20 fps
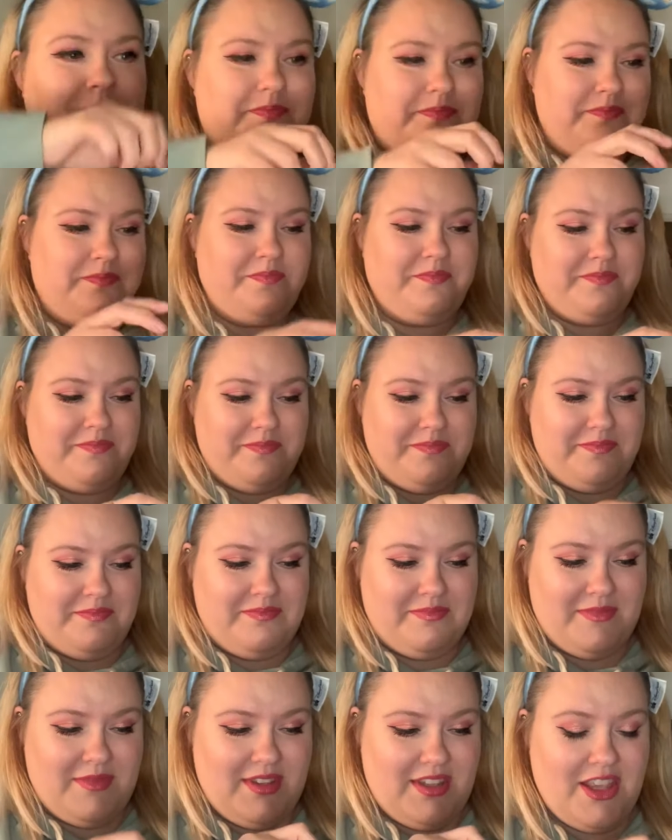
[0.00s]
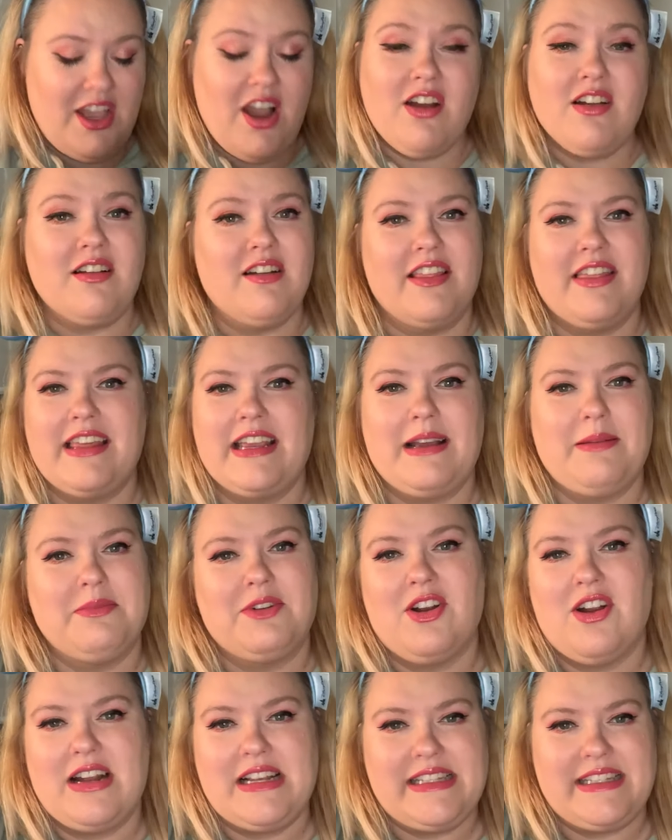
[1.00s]
Y'all are gonna think I'm
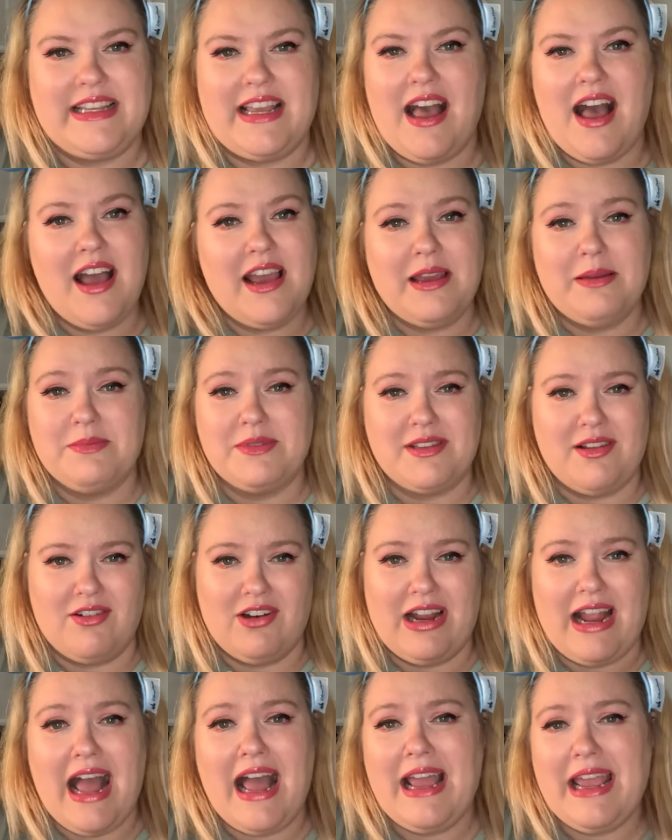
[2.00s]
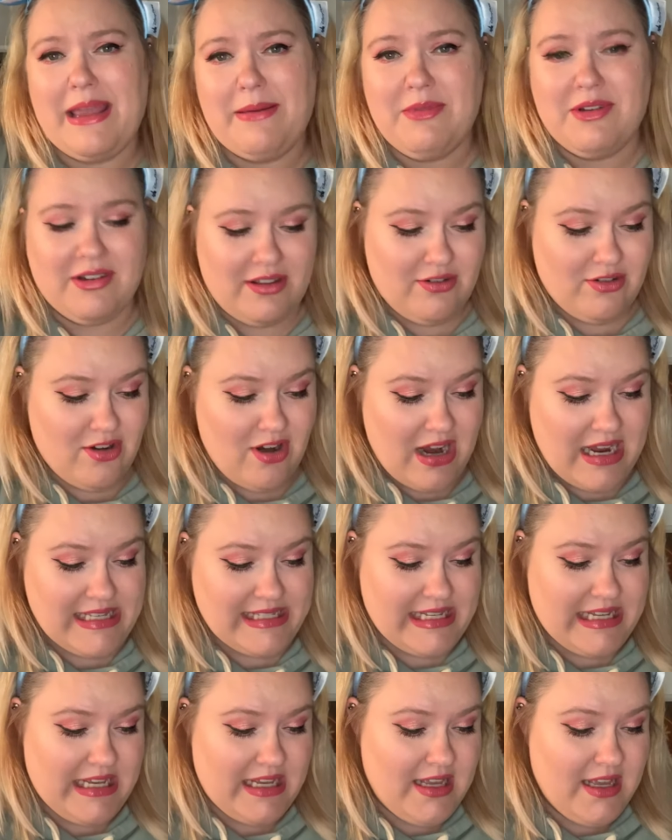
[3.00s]
crazy. I am sorry. I am a little
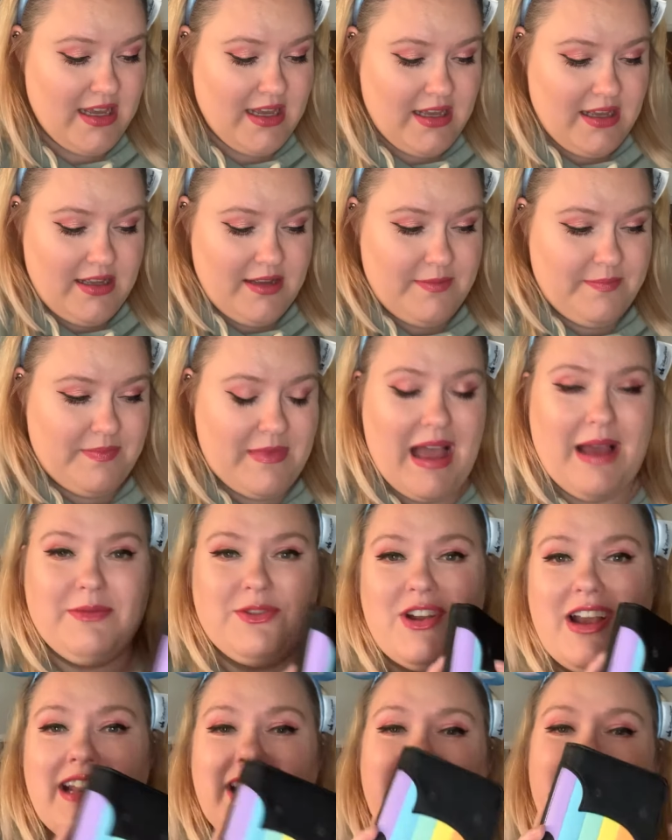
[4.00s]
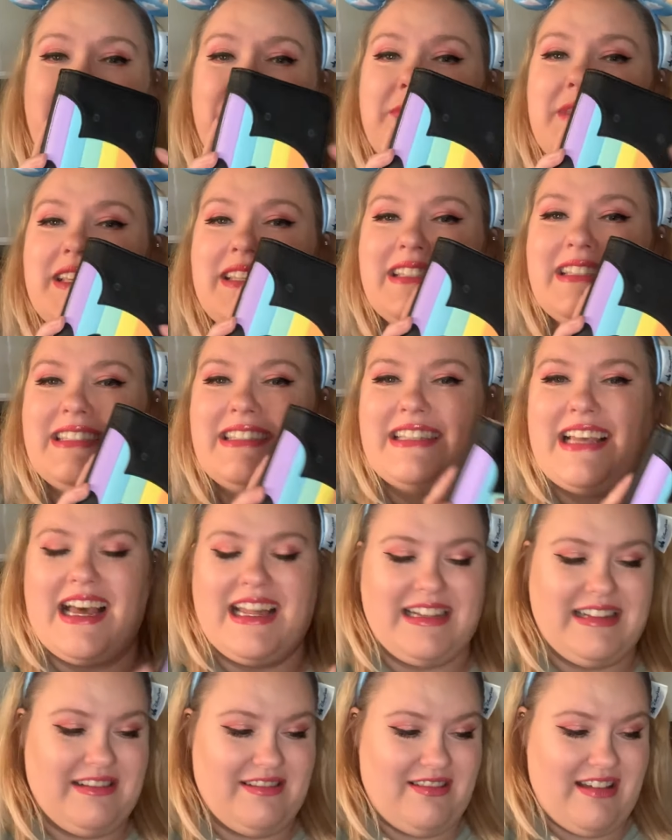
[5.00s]
crazy. I'm trying to keep this
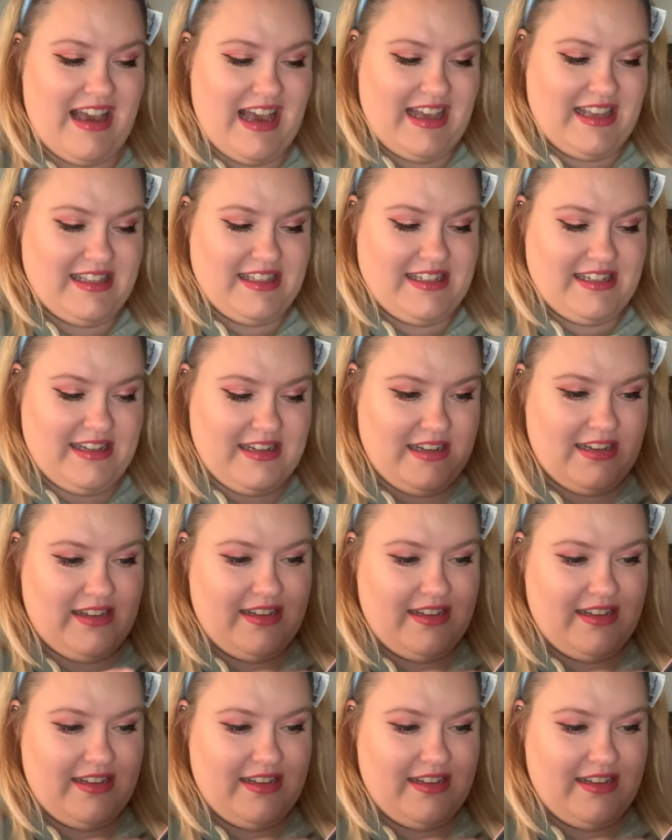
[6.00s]
side to last.